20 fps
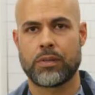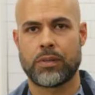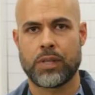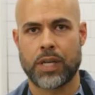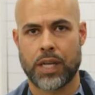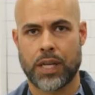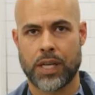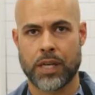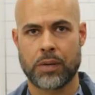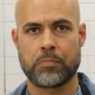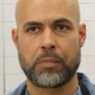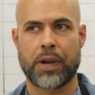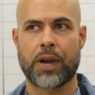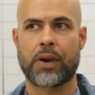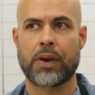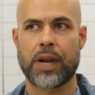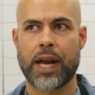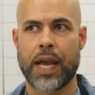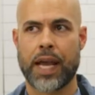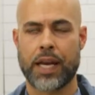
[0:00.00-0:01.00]
it can
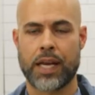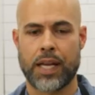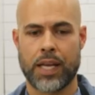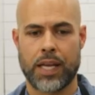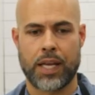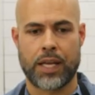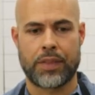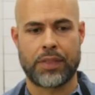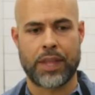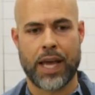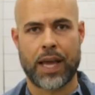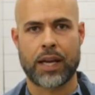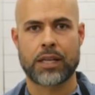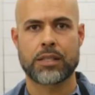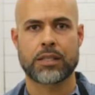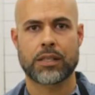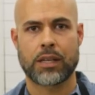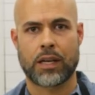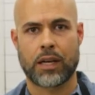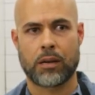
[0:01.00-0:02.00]
marinate in that
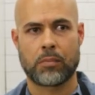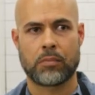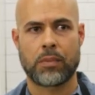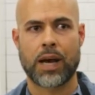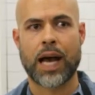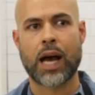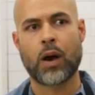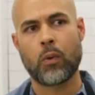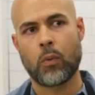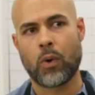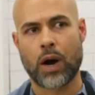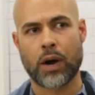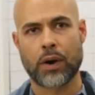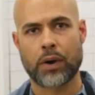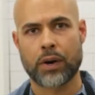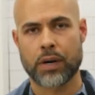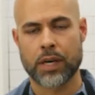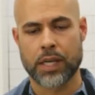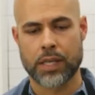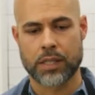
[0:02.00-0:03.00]
hot
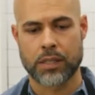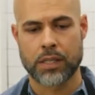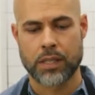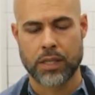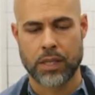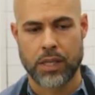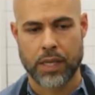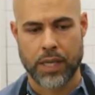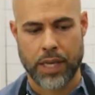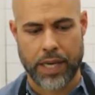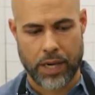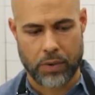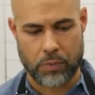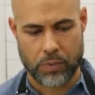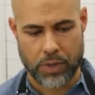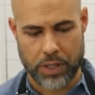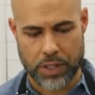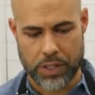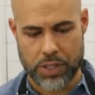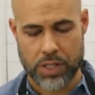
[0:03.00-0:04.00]
water and
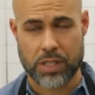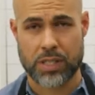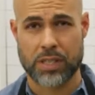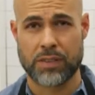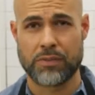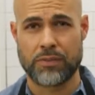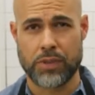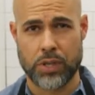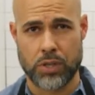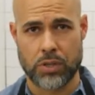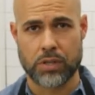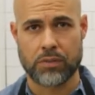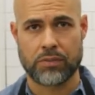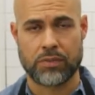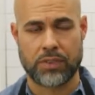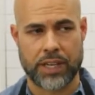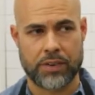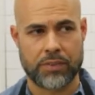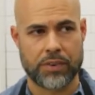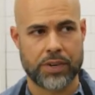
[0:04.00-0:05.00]
really just infuse the
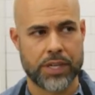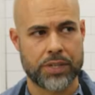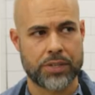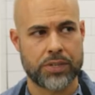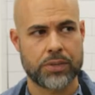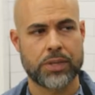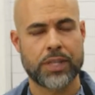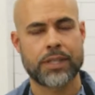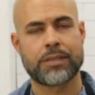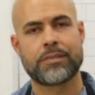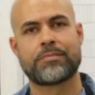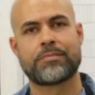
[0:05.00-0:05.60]
flavor into it.